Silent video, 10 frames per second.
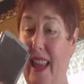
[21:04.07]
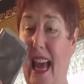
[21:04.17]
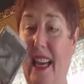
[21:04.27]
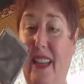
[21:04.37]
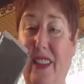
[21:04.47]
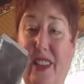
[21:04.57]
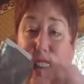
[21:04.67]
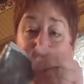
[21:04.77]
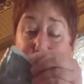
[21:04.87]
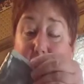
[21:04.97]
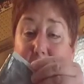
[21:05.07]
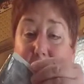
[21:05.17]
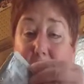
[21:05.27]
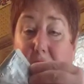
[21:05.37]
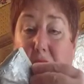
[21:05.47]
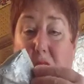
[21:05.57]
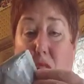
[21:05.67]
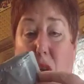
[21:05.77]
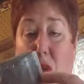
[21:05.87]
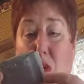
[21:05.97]
that is taking an
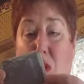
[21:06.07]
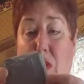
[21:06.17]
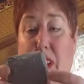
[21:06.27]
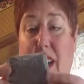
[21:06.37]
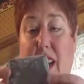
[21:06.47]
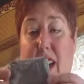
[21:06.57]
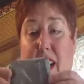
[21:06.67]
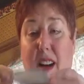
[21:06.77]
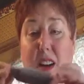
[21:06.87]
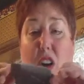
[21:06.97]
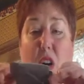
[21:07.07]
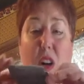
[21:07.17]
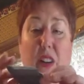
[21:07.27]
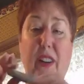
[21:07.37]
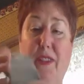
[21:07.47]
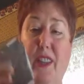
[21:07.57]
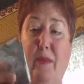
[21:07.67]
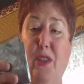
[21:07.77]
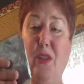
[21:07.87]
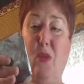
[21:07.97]
old card of
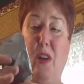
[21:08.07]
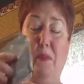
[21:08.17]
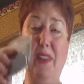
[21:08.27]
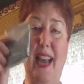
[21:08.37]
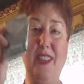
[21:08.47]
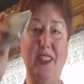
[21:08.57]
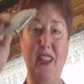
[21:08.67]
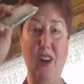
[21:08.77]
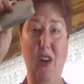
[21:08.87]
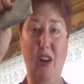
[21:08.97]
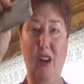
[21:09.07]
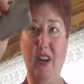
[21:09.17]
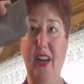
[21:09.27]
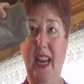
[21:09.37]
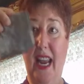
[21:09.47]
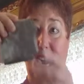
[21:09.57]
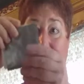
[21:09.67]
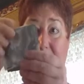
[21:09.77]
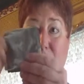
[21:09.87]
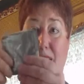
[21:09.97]
some sort, a plastic card,
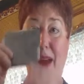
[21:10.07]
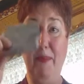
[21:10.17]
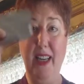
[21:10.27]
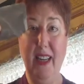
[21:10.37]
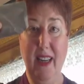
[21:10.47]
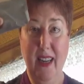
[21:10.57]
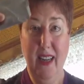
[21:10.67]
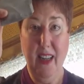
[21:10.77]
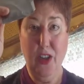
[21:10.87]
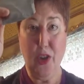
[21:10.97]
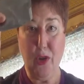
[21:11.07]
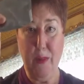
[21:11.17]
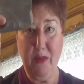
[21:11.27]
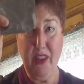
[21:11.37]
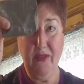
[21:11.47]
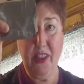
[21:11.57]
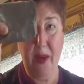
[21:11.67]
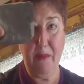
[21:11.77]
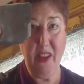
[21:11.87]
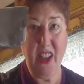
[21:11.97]
and wrapping strips of
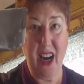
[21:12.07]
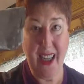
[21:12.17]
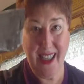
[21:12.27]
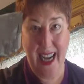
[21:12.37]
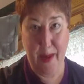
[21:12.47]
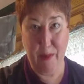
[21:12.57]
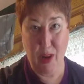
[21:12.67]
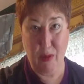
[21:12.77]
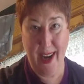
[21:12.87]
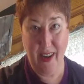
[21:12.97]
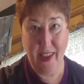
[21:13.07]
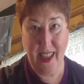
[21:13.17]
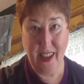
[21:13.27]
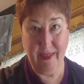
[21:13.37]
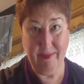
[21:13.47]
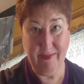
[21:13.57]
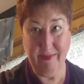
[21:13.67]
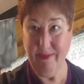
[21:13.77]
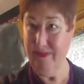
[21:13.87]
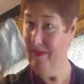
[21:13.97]
duct tape around it,
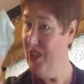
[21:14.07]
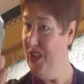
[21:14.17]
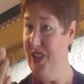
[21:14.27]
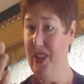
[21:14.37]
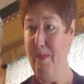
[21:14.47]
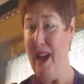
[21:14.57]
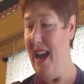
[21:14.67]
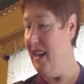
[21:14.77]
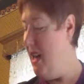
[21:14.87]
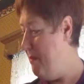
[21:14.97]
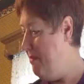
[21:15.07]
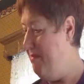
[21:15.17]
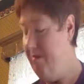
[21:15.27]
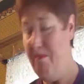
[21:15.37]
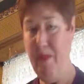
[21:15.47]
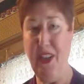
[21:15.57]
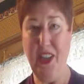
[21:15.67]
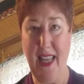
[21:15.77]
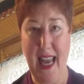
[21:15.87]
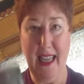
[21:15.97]
just as a backup,
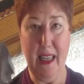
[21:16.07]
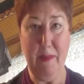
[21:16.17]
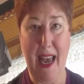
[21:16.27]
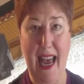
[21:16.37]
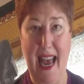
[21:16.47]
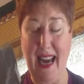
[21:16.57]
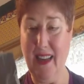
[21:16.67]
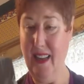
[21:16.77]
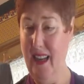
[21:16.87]
pitching that in the bag.